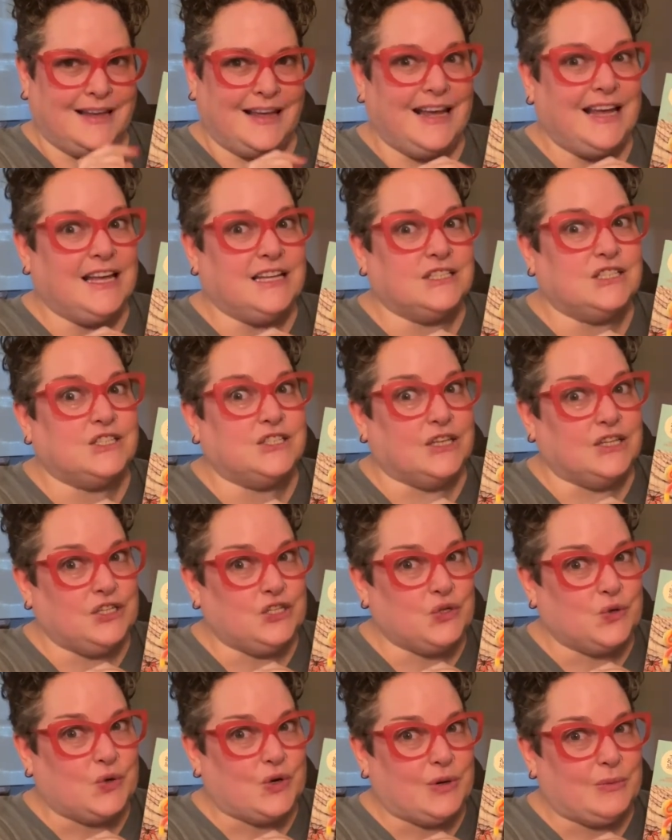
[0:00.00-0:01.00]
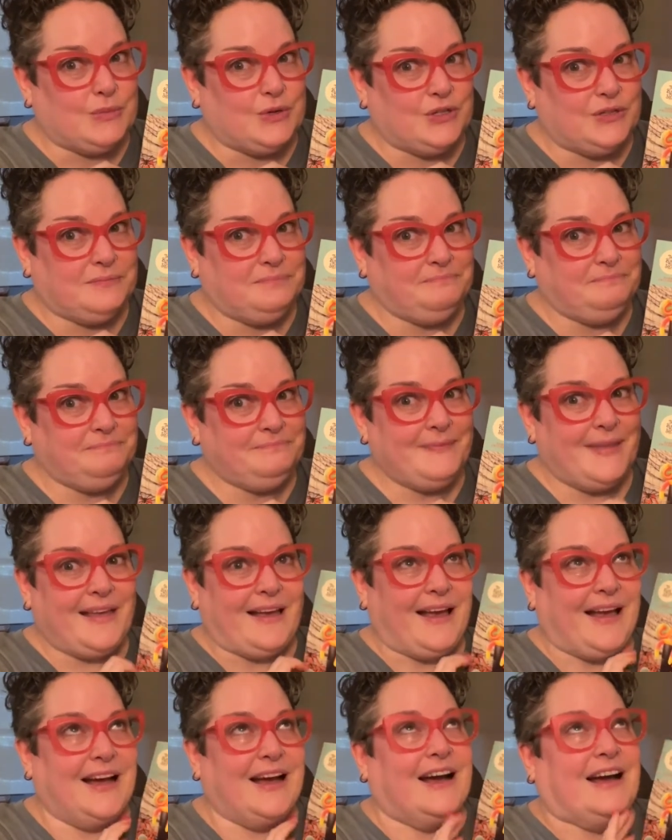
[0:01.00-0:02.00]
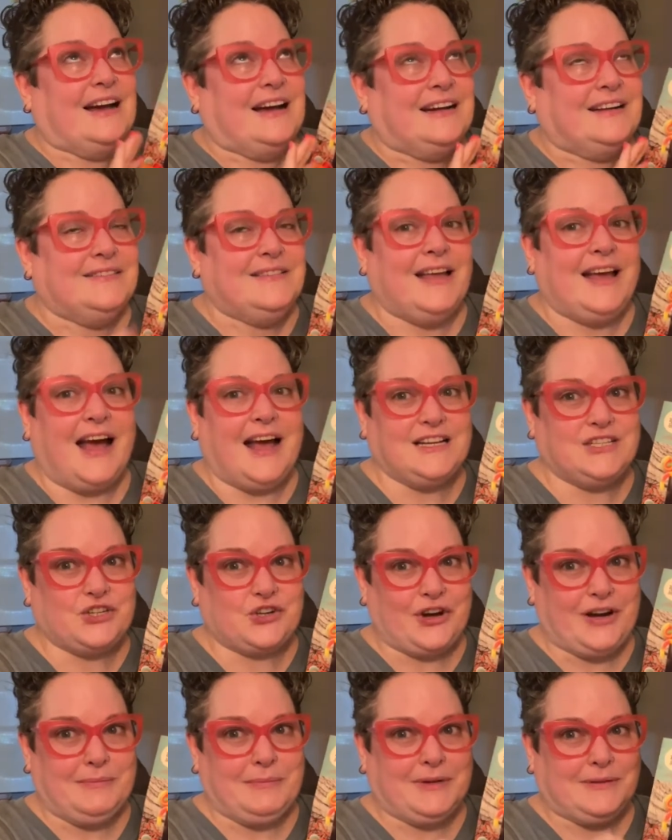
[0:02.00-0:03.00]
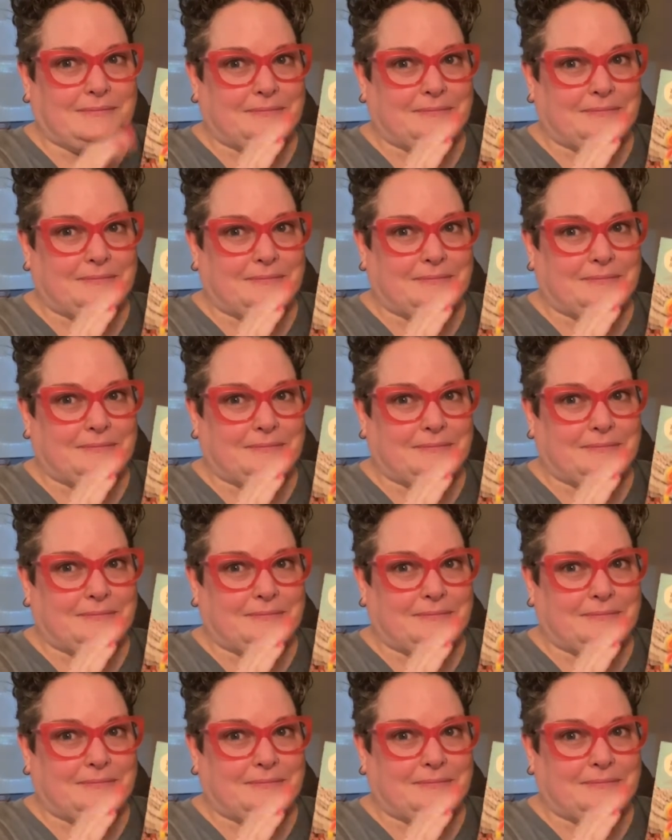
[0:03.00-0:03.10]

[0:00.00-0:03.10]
It's adorable. Oh, I scream.